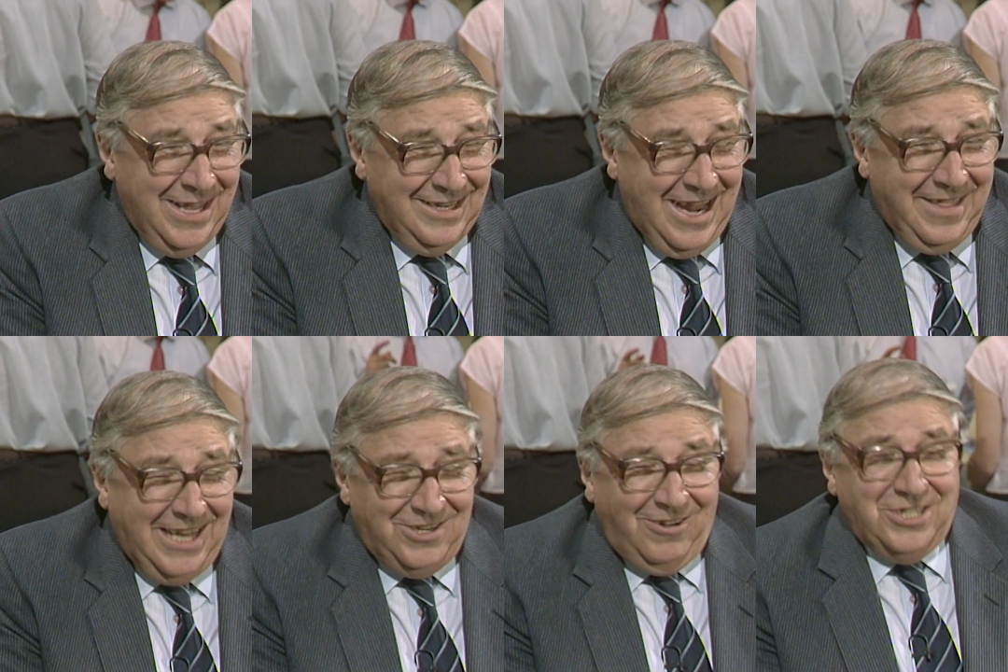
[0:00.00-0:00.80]
Now,
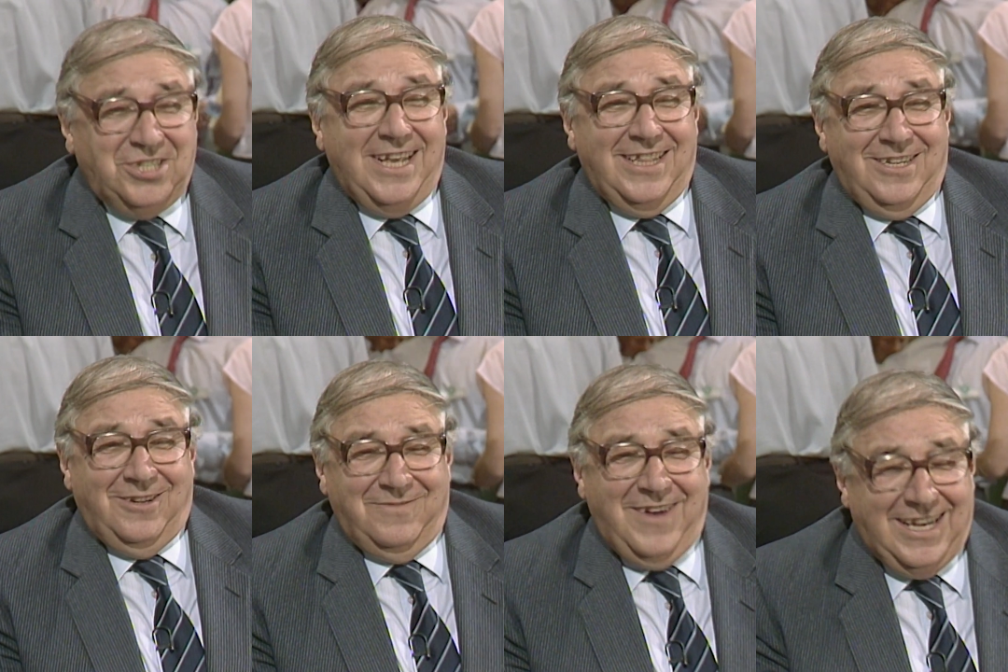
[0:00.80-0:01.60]
that's not to say they're not
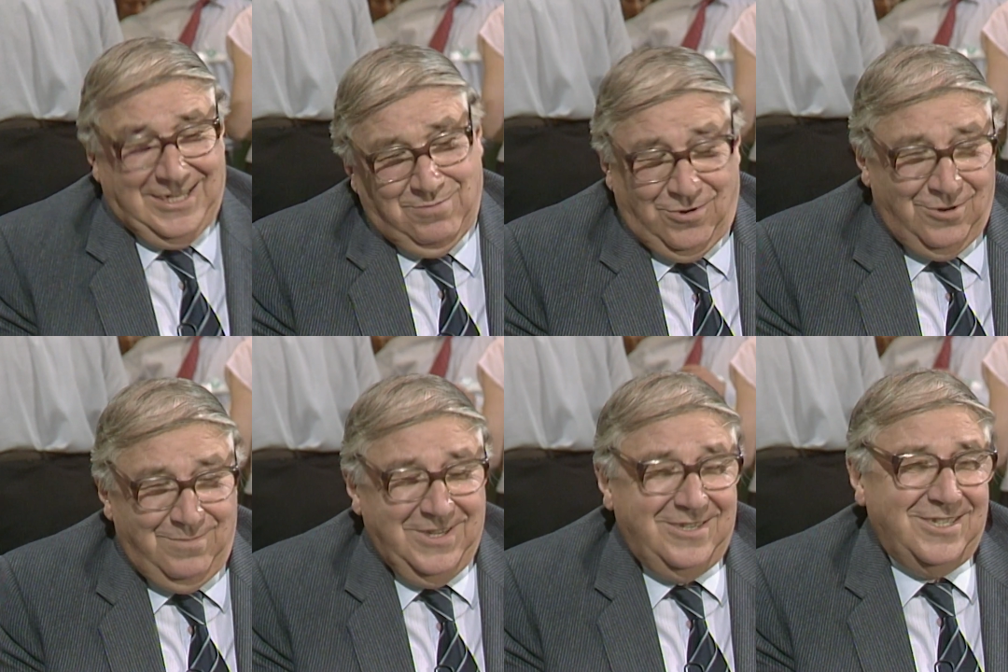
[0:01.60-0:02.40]
valuable,
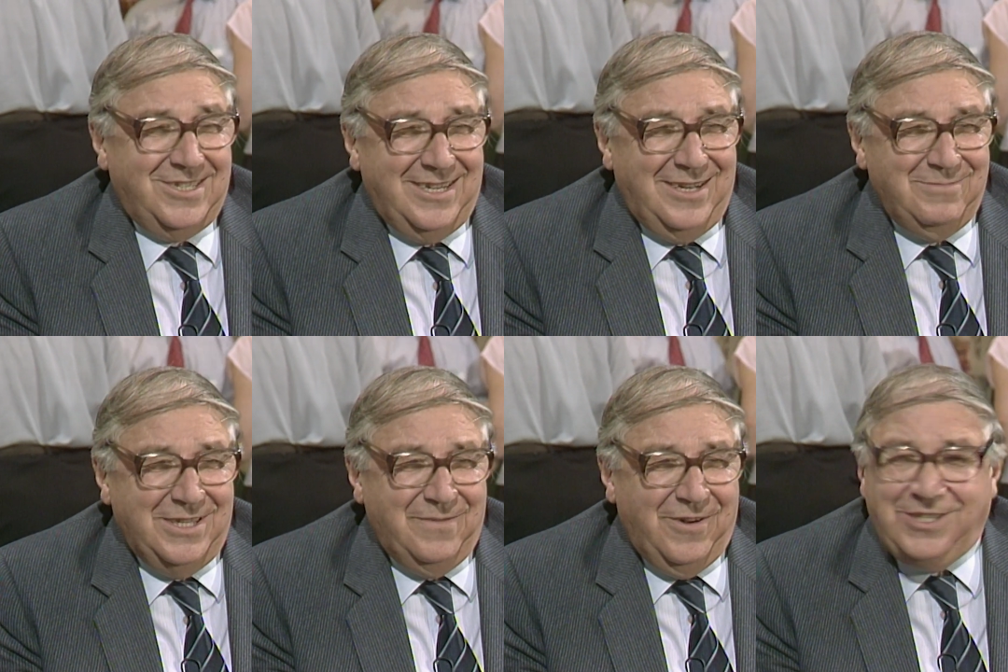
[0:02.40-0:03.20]
because, I mean, they're very